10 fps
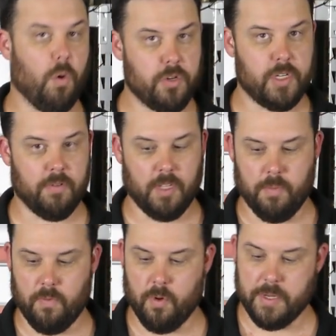or Chevrolet
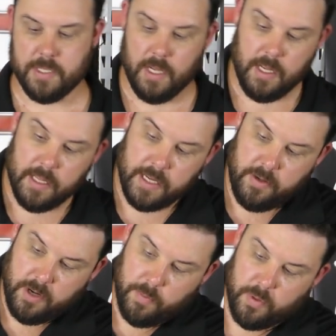Performance, they
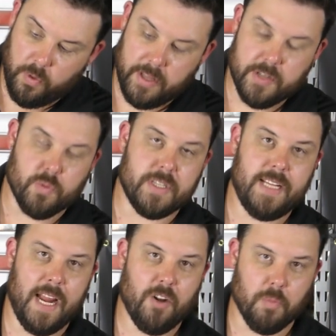do come with one of these
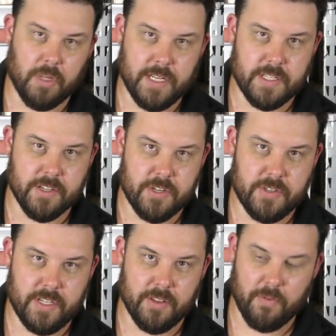retainer plates here you
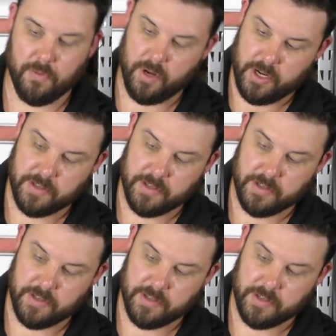see in the front.